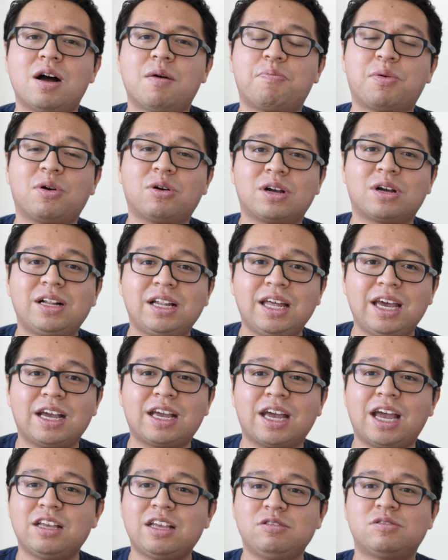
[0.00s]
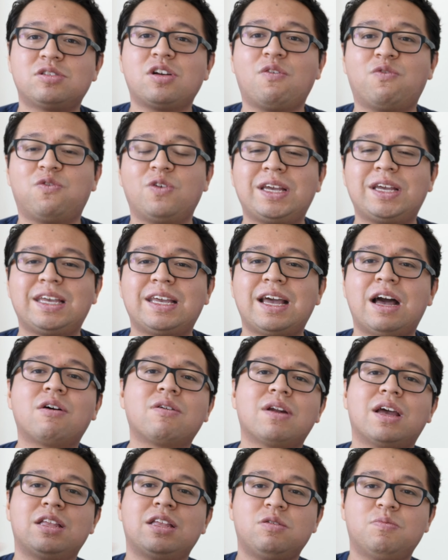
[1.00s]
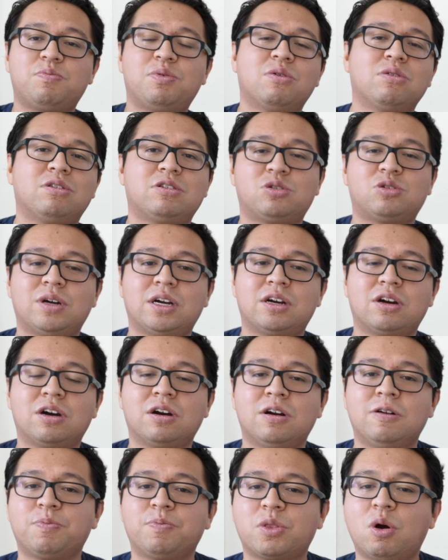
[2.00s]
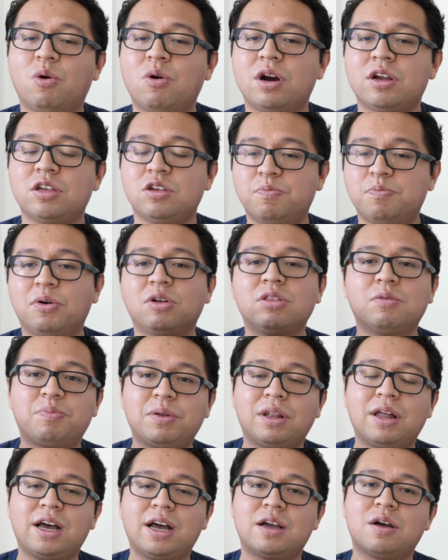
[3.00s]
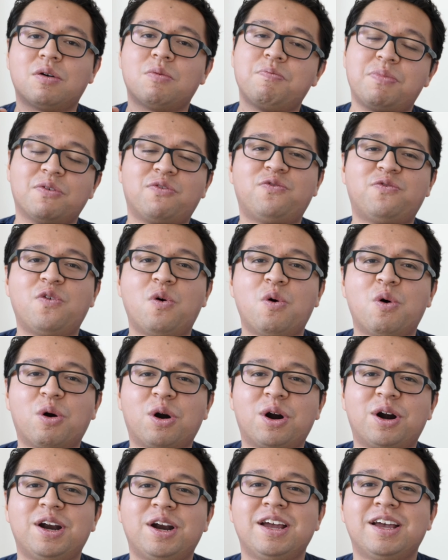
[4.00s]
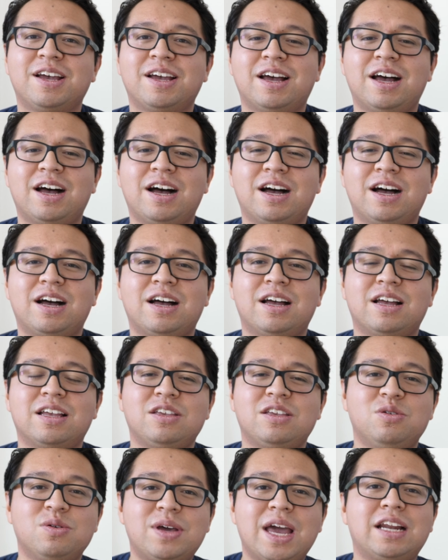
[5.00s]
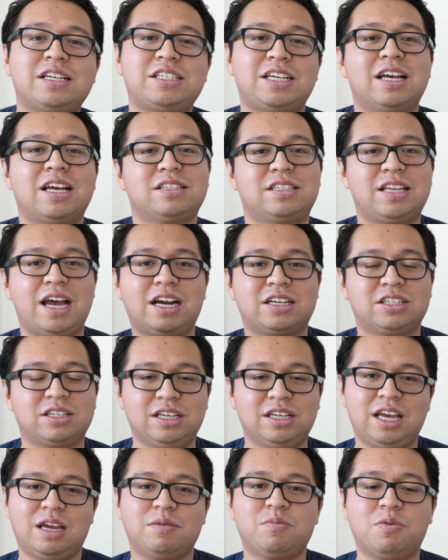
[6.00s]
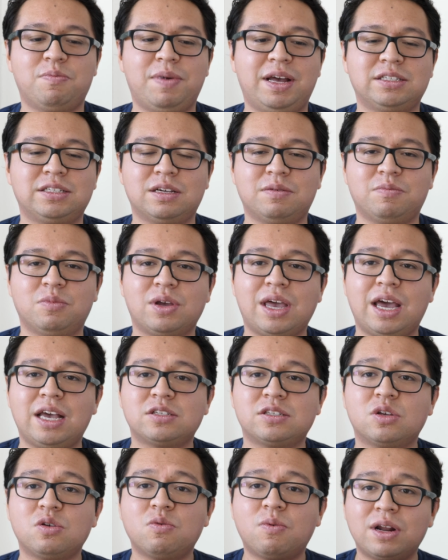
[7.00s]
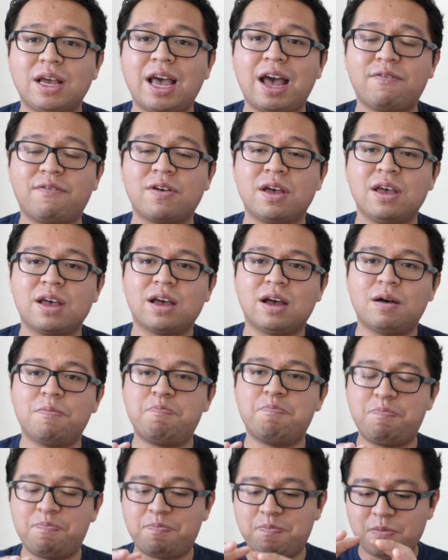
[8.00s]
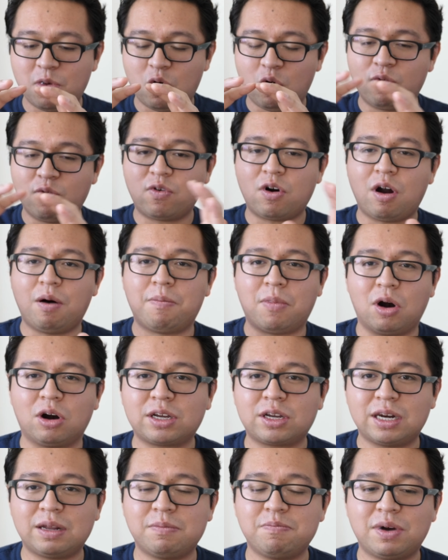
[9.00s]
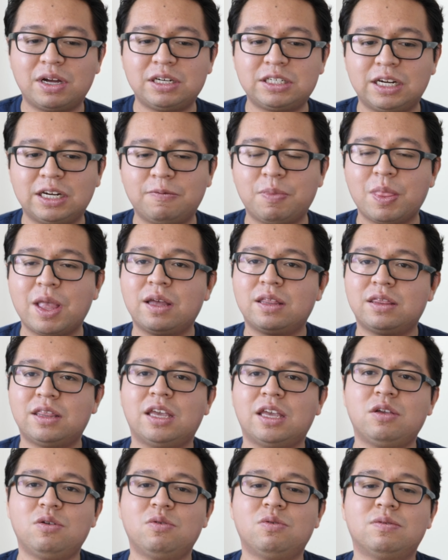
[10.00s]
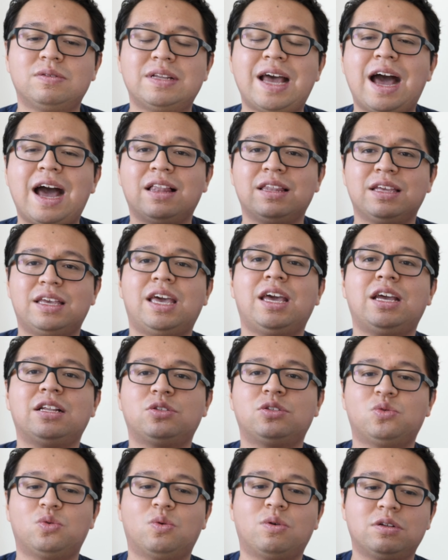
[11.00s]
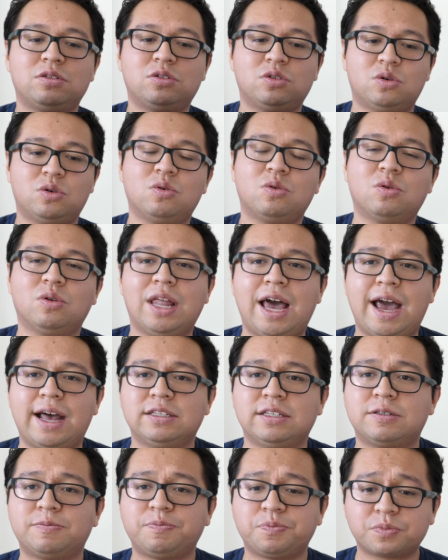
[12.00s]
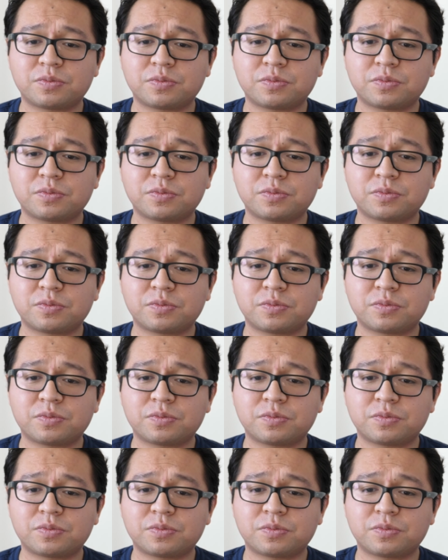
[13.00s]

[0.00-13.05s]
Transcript: per click, and you start freaking out and you pull the trigger or you pull the plug before you get a chance to actually gain momentum, okay? So you wanna have an overall marketing budget that you allocate towards Google Ads.